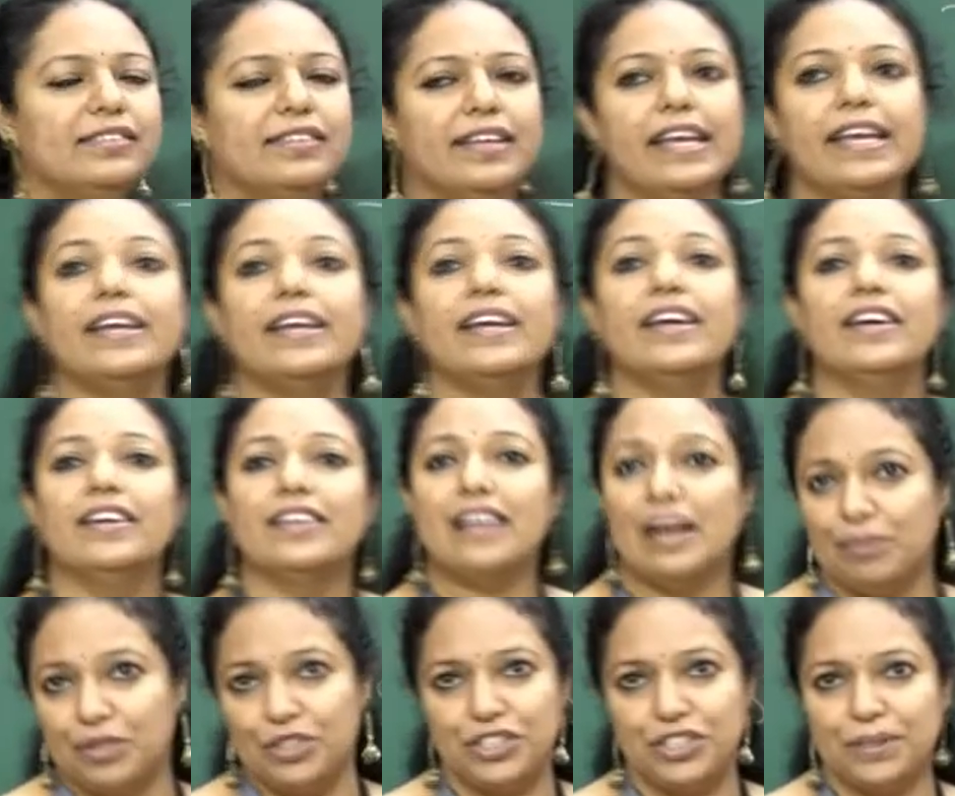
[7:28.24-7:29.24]
the
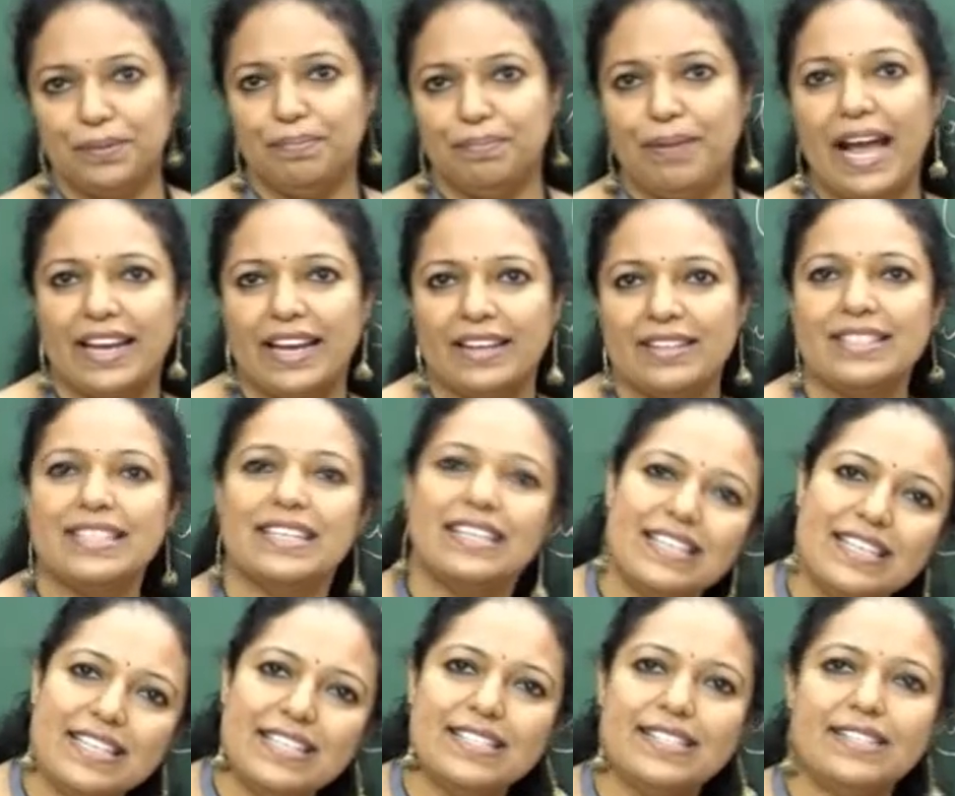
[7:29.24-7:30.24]
commercial banks
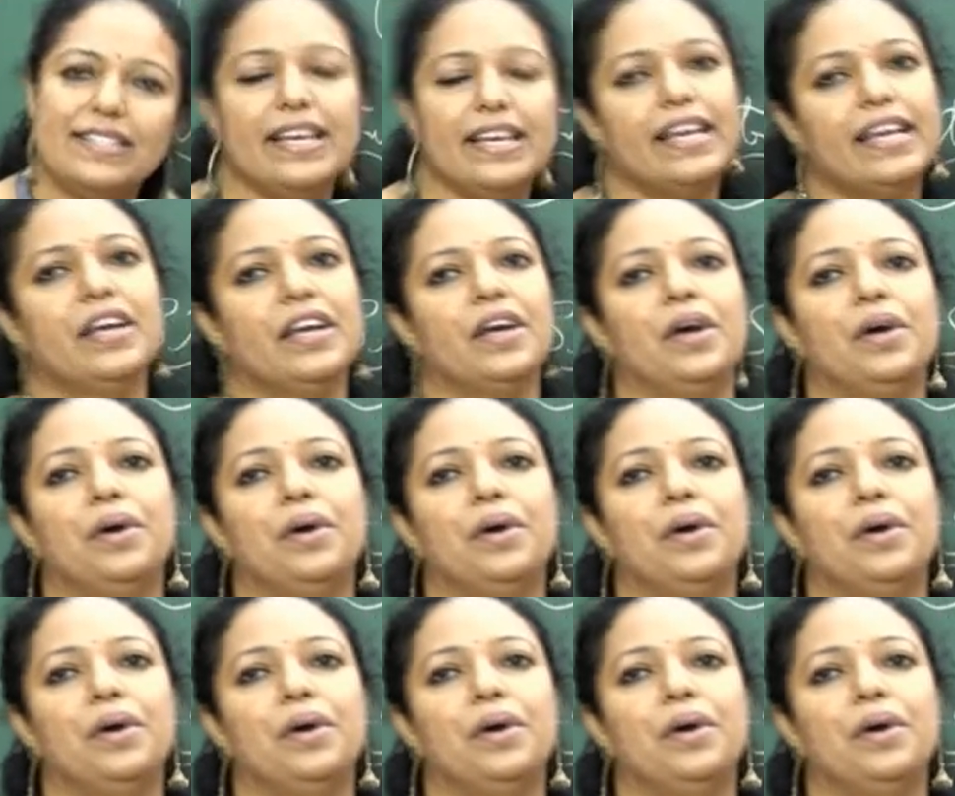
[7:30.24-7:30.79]
is the